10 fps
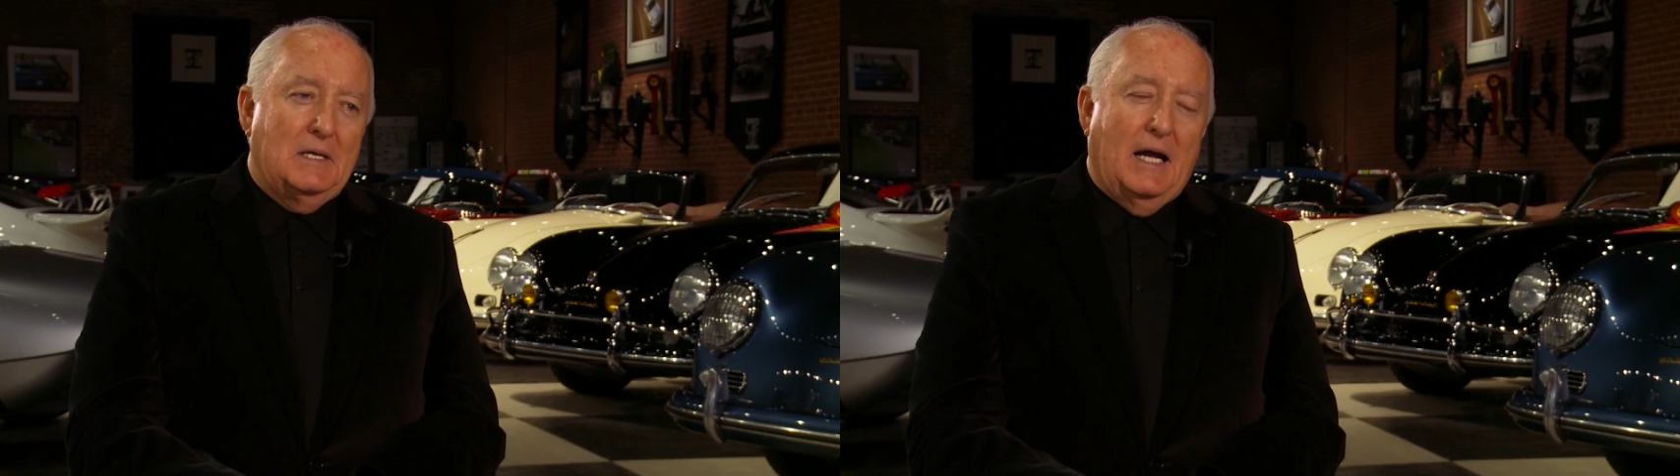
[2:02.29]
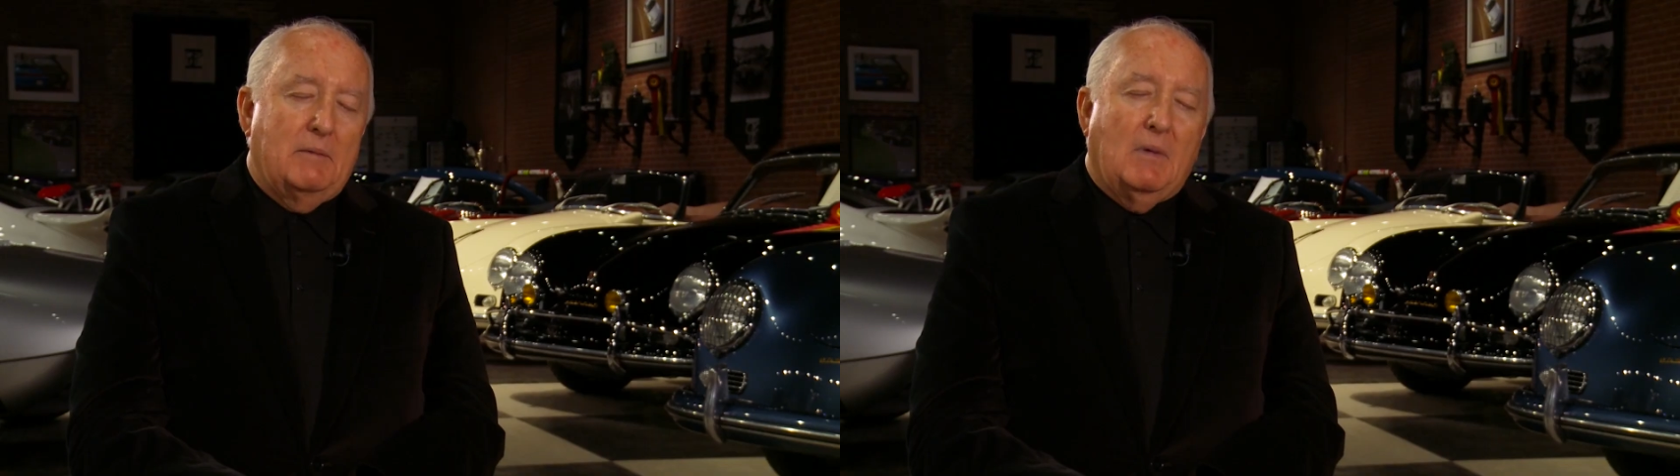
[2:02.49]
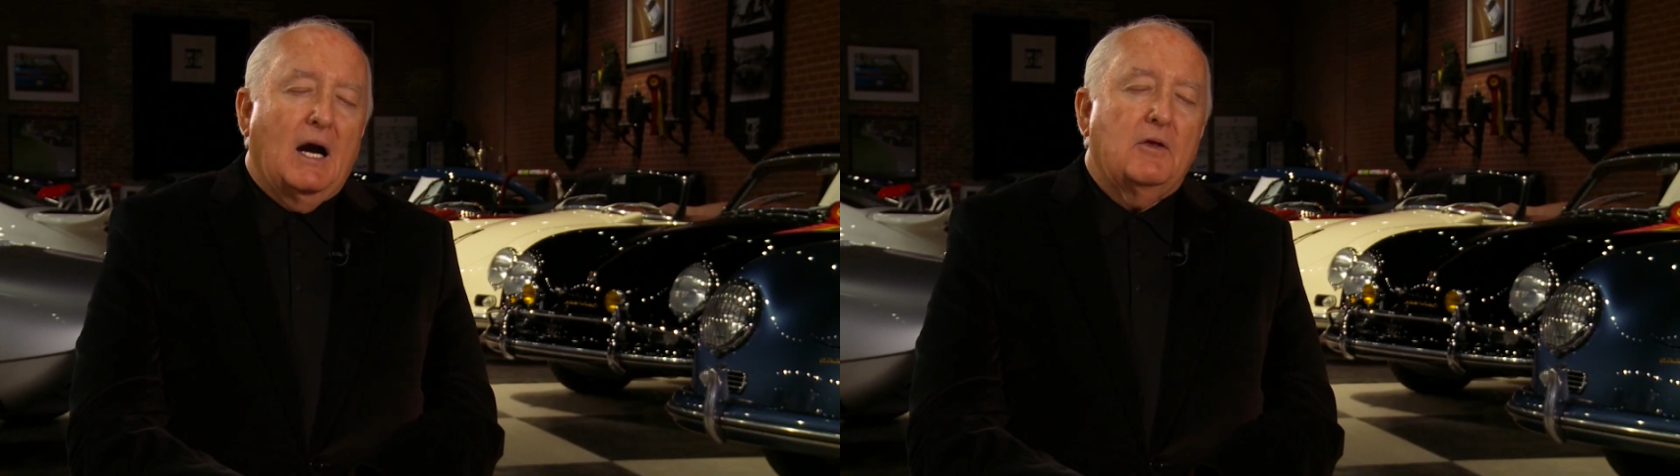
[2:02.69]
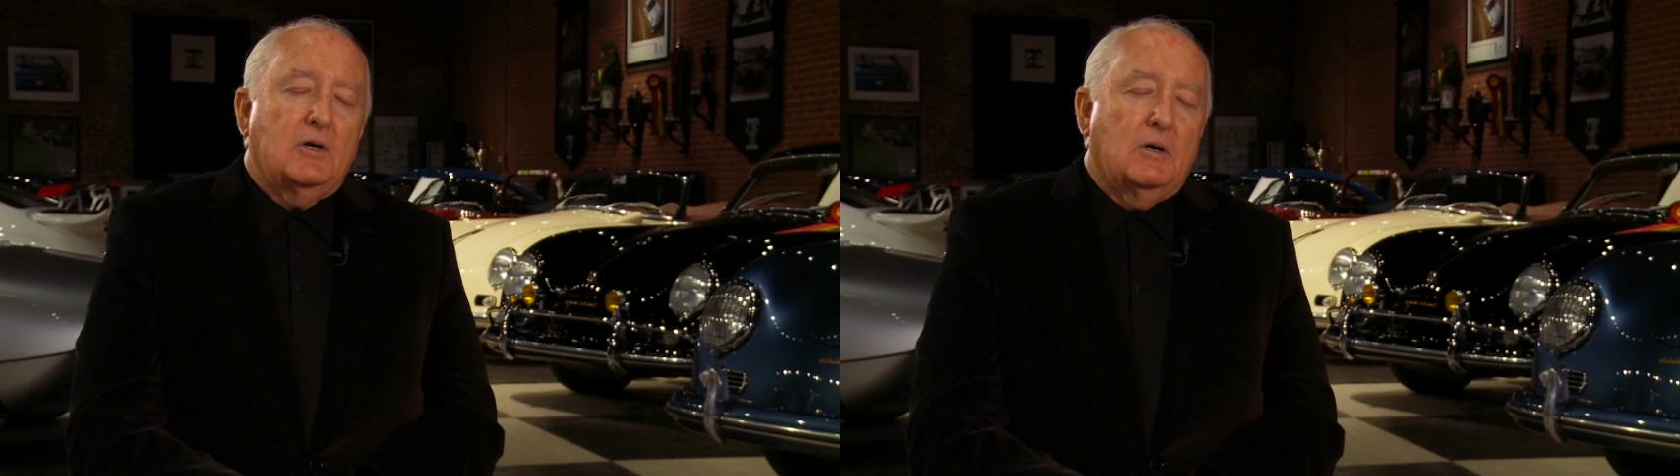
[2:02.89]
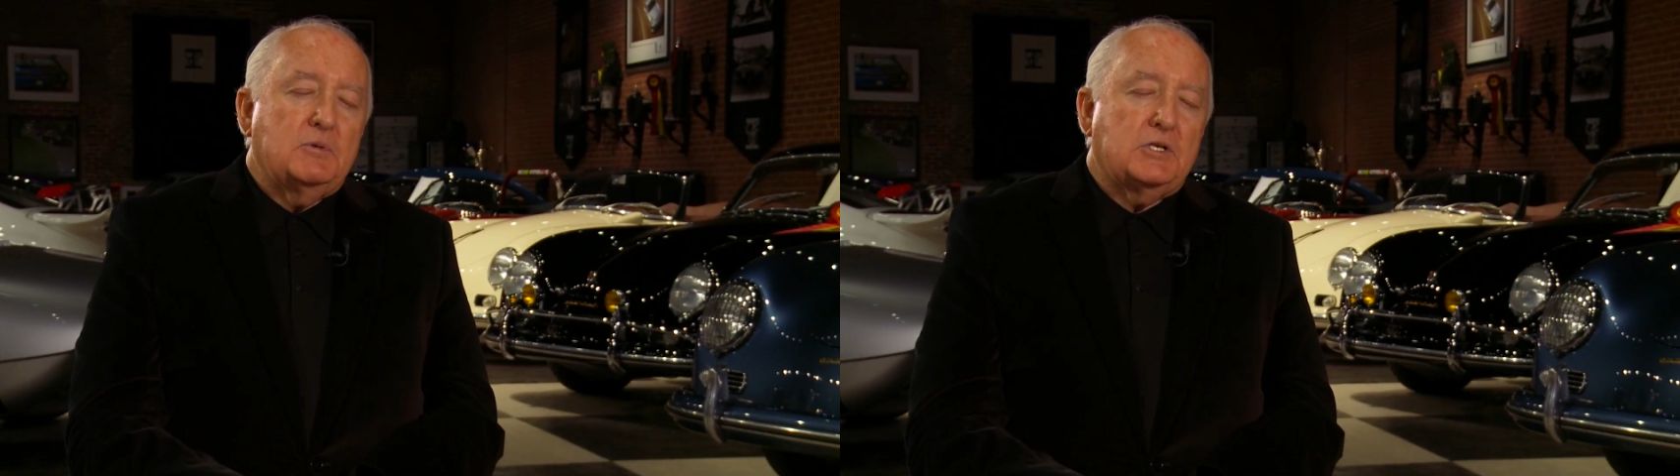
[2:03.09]
I admire
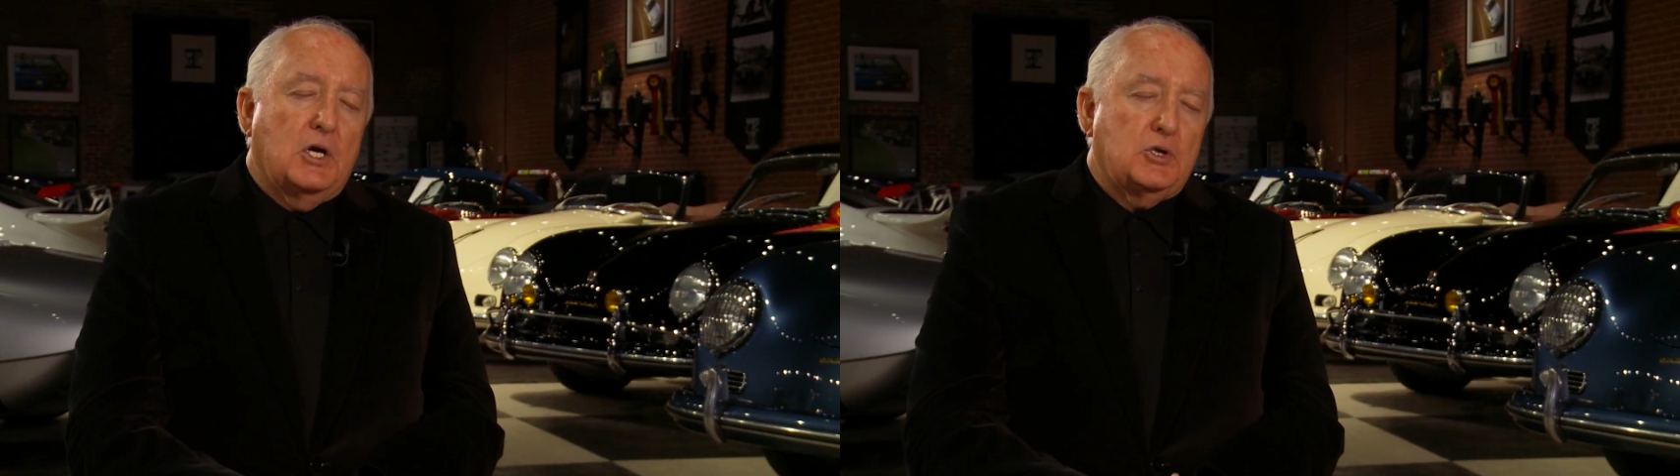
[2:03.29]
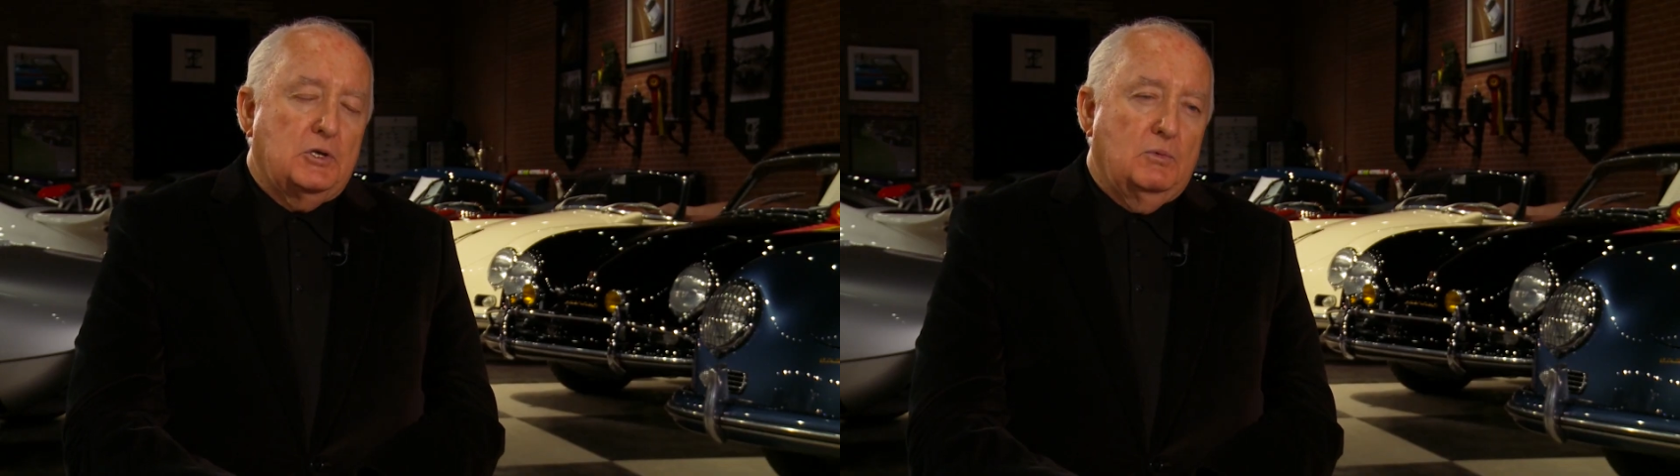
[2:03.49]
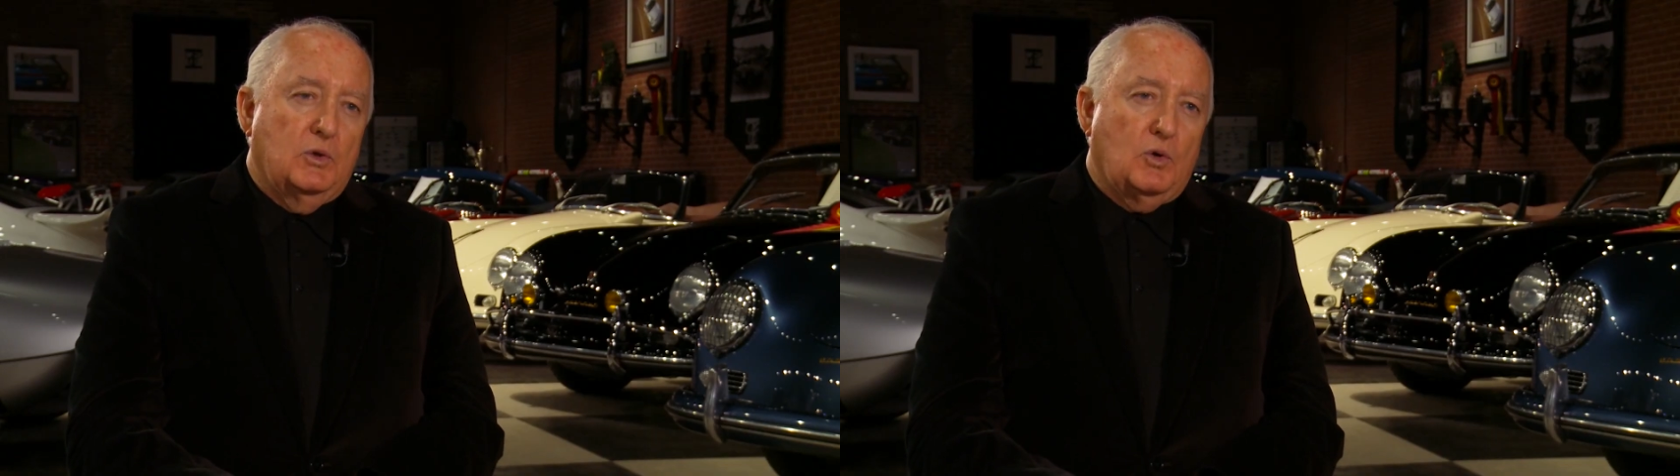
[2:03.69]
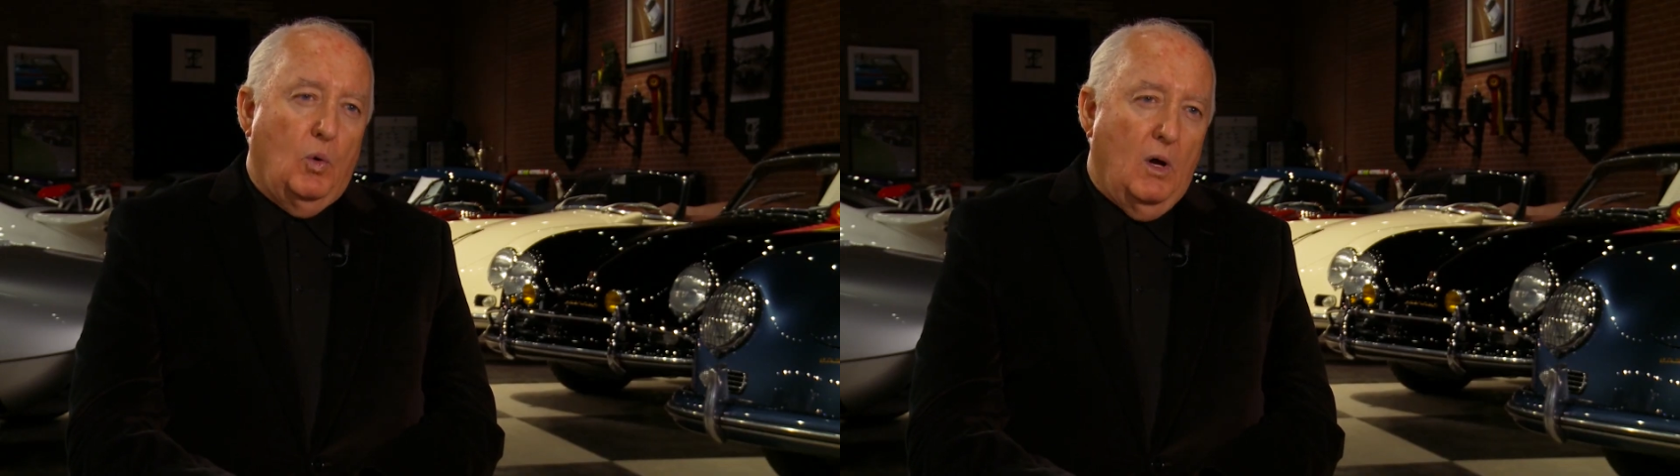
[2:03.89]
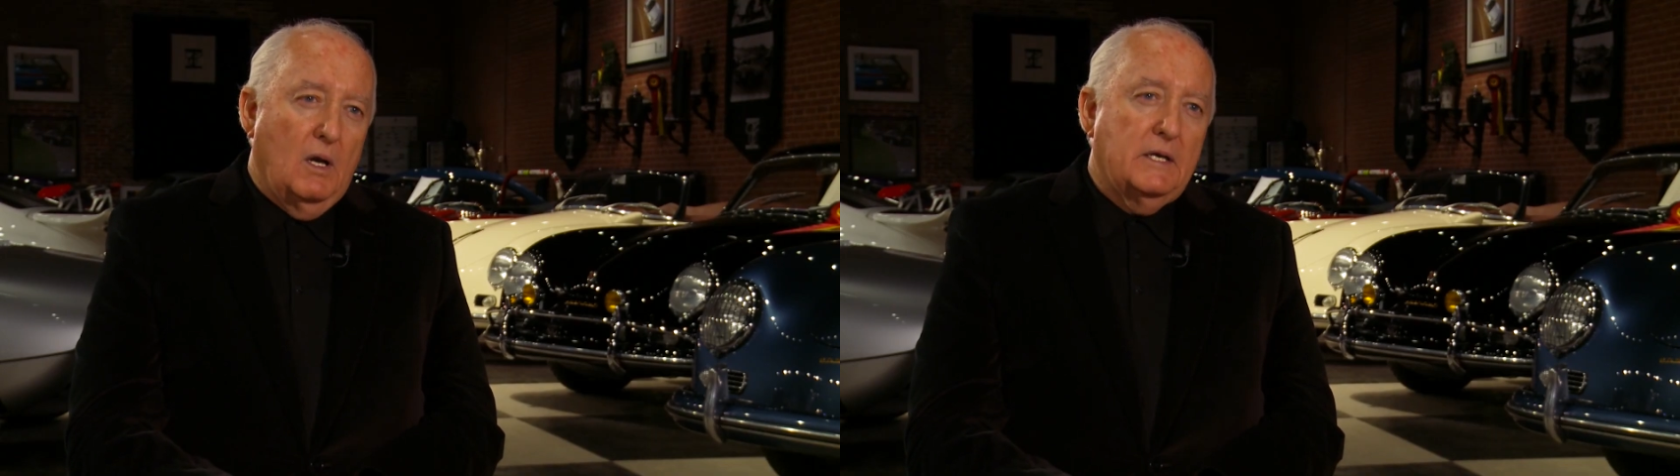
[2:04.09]
their obsession with
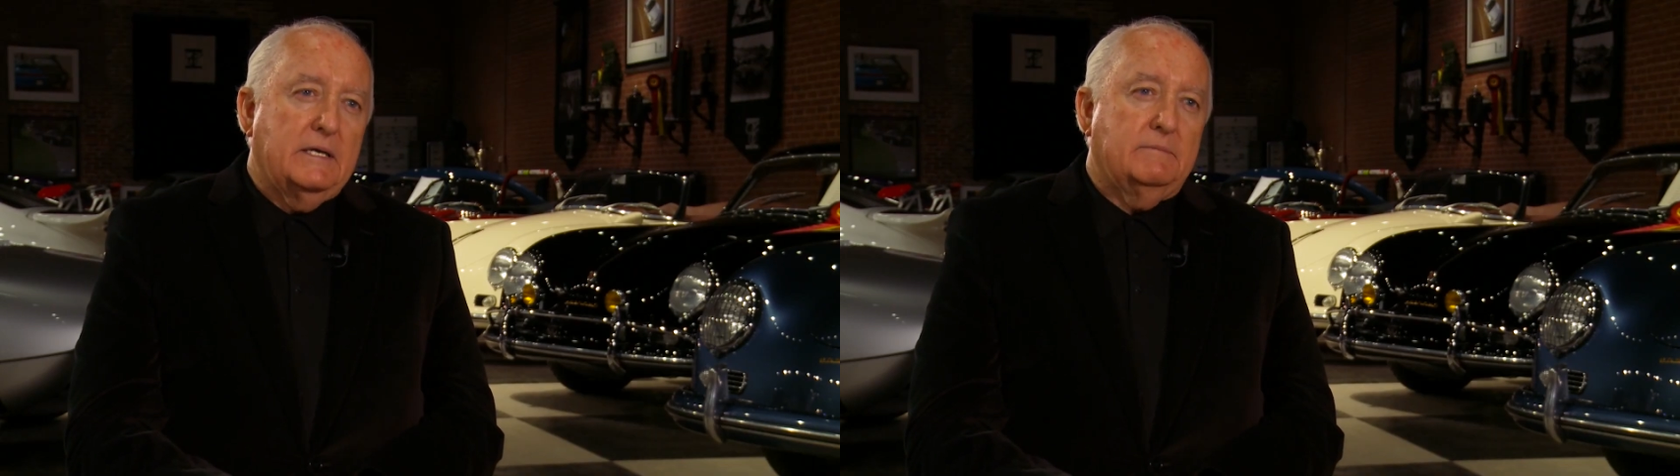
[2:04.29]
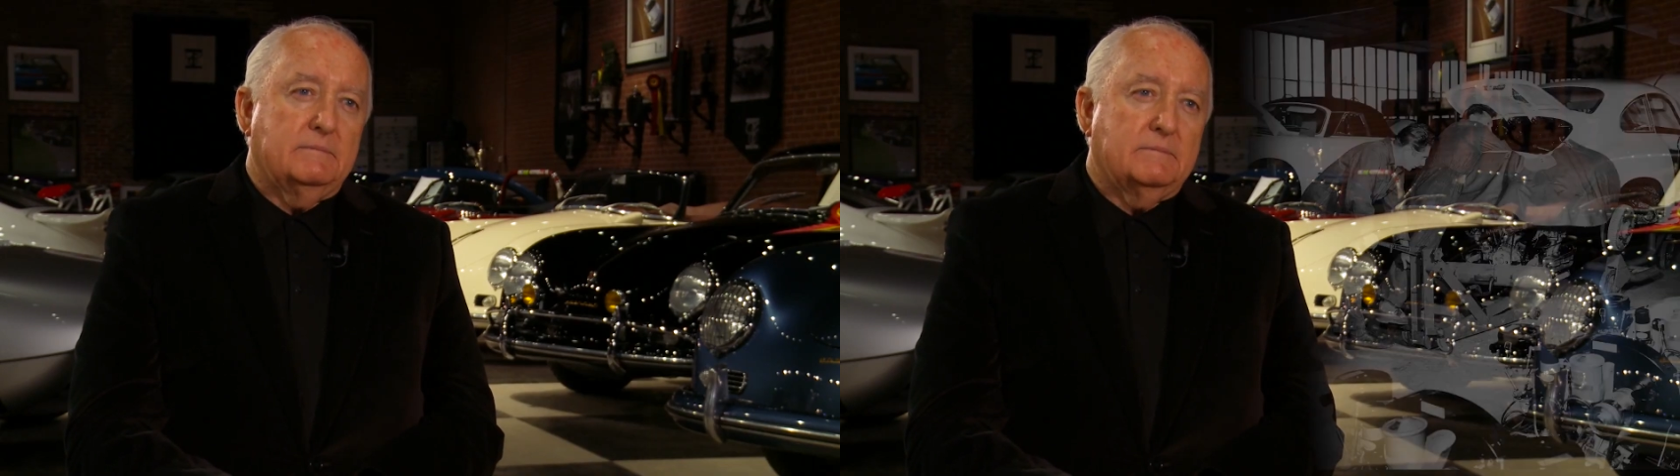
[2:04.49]
quality.